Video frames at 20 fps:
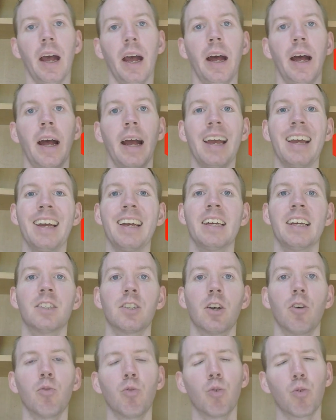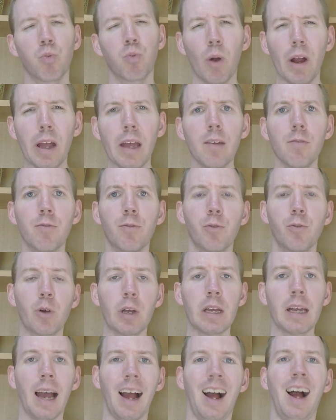is a great
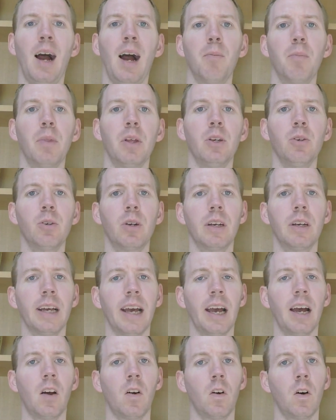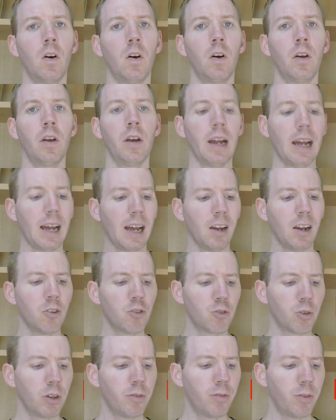free app that you can get on
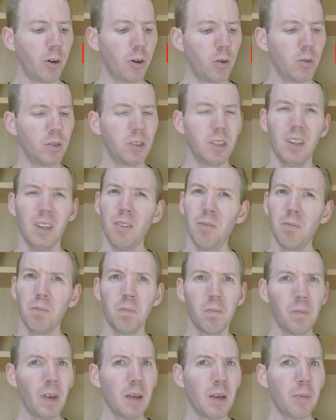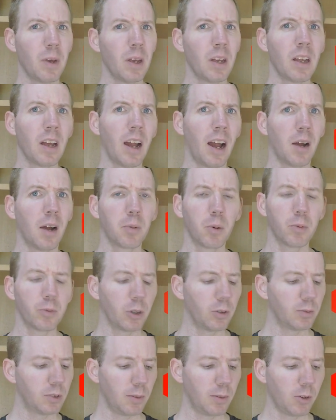Android phones and maybe Apple
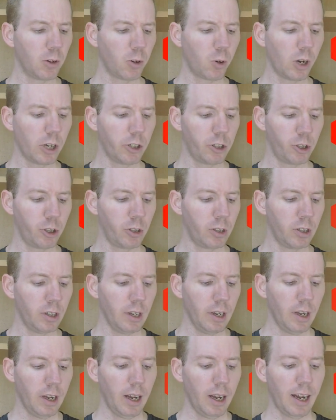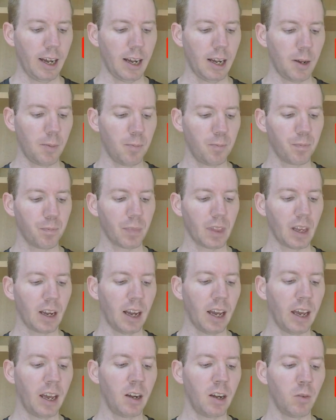phones, I'm not quite sure.
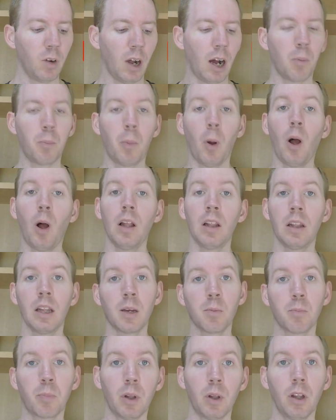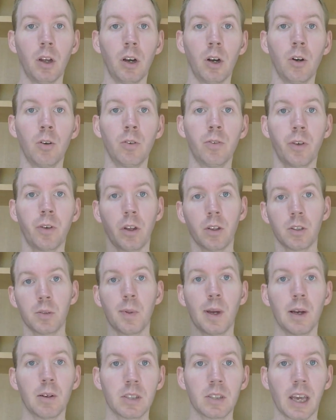And I'll put a link below for you to be
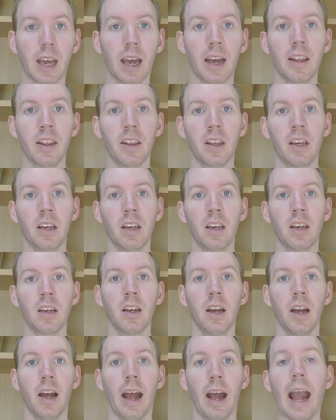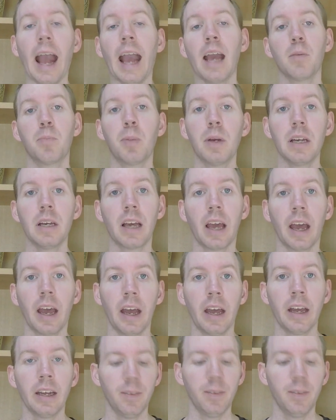able to get the APK.